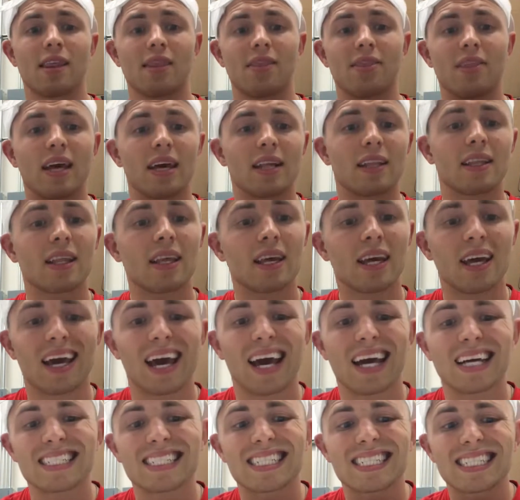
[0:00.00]
Then it
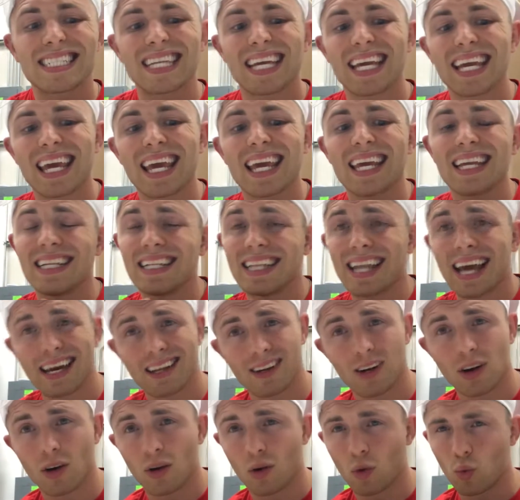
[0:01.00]
has stinging
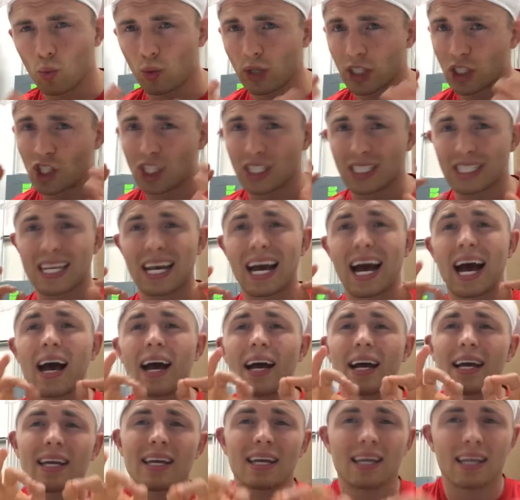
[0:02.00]
nettle, which is
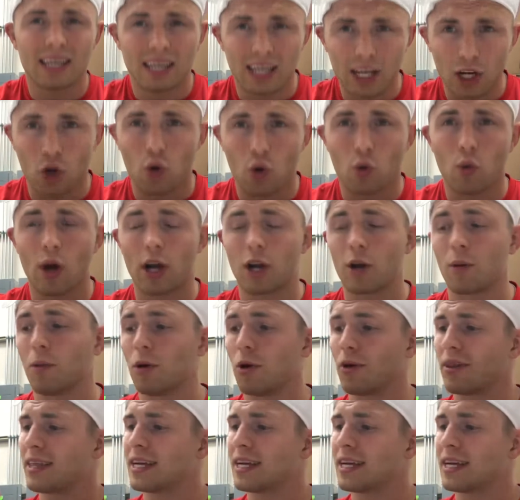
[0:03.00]
incredible.